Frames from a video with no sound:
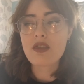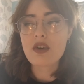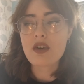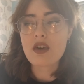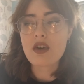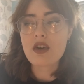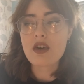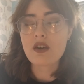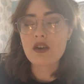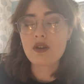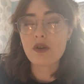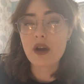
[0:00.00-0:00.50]

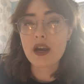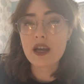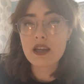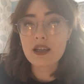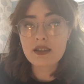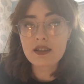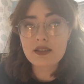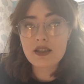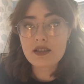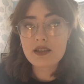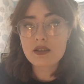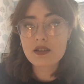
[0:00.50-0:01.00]
the
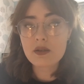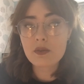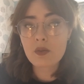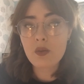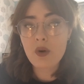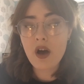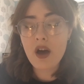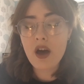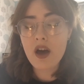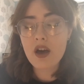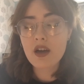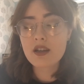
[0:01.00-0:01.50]
grading system
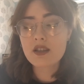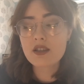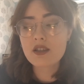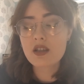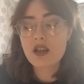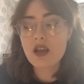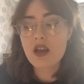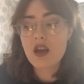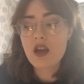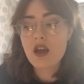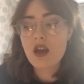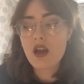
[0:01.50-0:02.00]
worked.
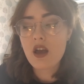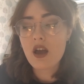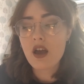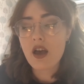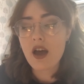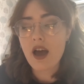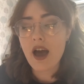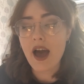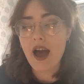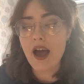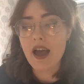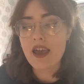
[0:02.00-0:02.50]

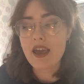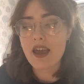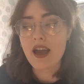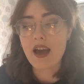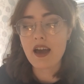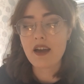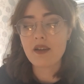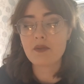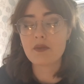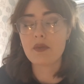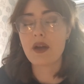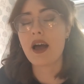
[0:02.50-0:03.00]
I
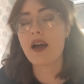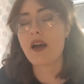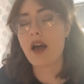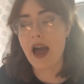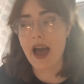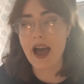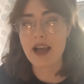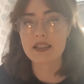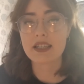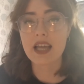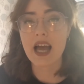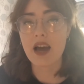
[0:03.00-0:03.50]

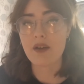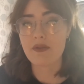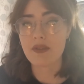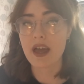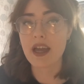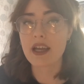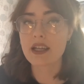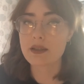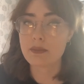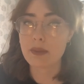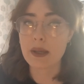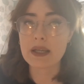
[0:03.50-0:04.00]
had to have
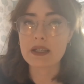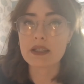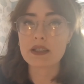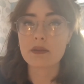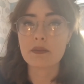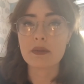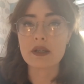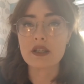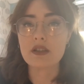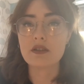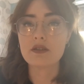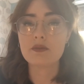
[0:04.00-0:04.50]
that explained to
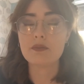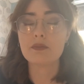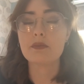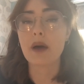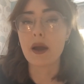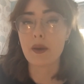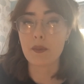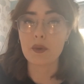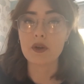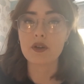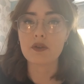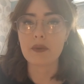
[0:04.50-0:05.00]
me
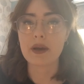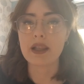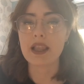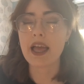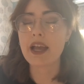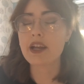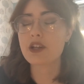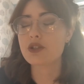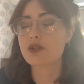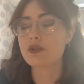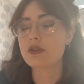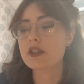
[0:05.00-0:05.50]
by one of my
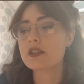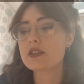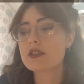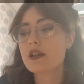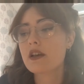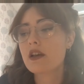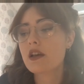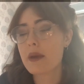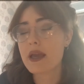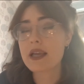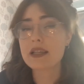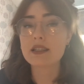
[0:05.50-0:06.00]
lecturers.
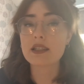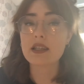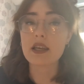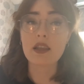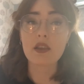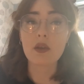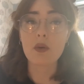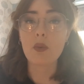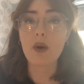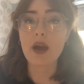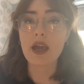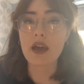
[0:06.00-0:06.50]
Basically,
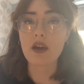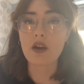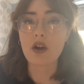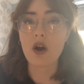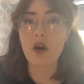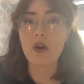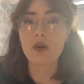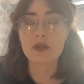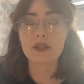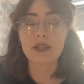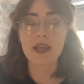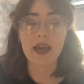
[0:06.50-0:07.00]
the way it
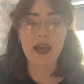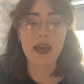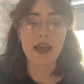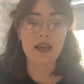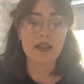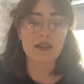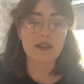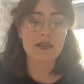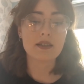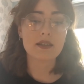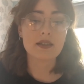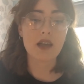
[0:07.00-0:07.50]
goes
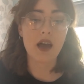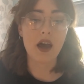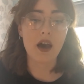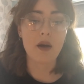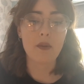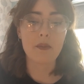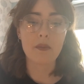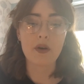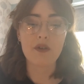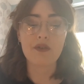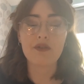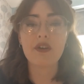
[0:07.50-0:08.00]
is
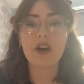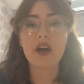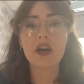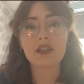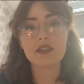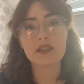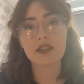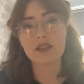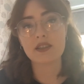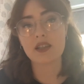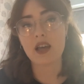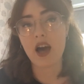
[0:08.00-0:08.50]
a
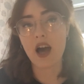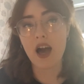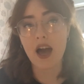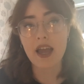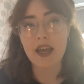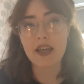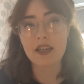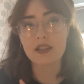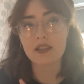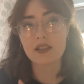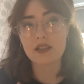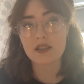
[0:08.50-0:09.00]
first is the
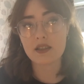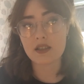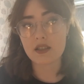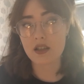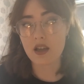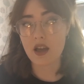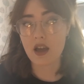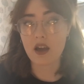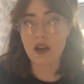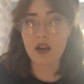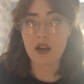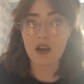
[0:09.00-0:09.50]
highest
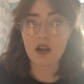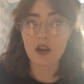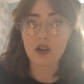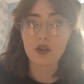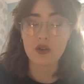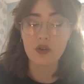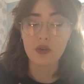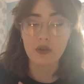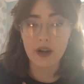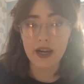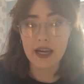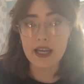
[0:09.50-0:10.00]

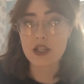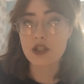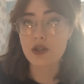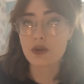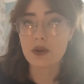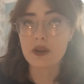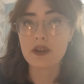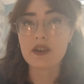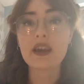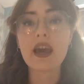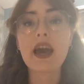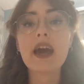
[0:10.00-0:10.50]
grade you
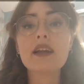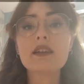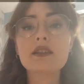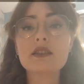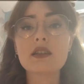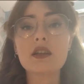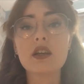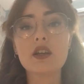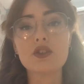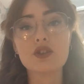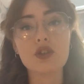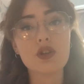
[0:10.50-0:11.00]
can get,
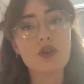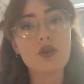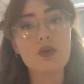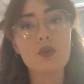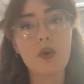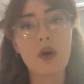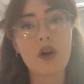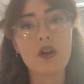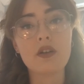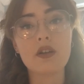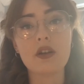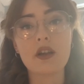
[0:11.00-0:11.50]
a
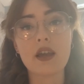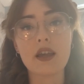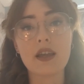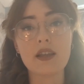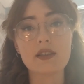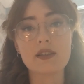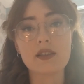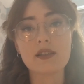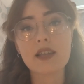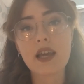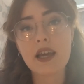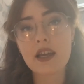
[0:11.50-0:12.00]
2-1
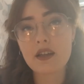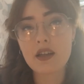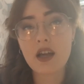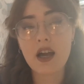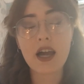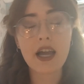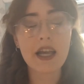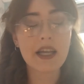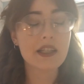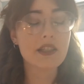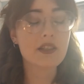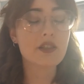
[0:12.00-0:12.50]
is the second
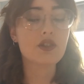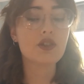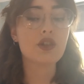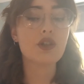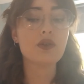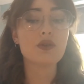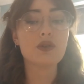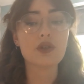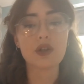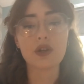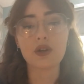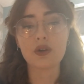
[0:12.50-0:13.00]
highest,
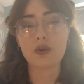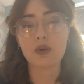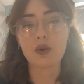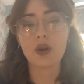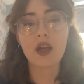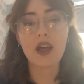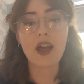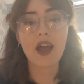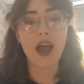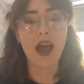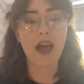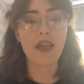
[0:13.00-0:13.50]
2-2,
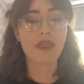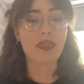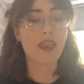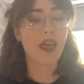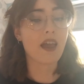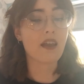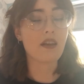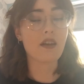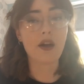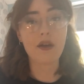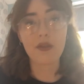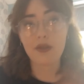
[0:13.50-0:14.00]
and
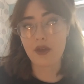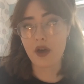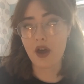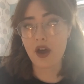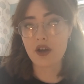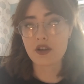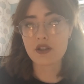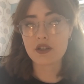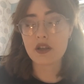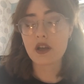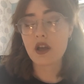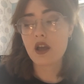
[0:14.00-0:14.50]
then a
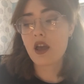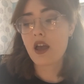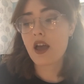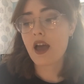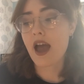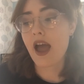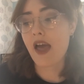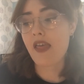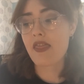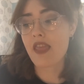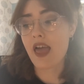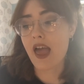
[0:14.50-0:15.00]
third.
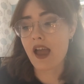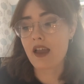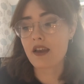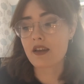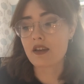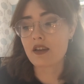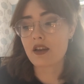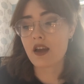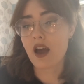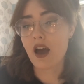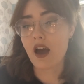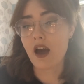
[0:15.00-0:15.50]
And
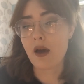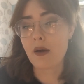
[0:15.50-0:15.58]
then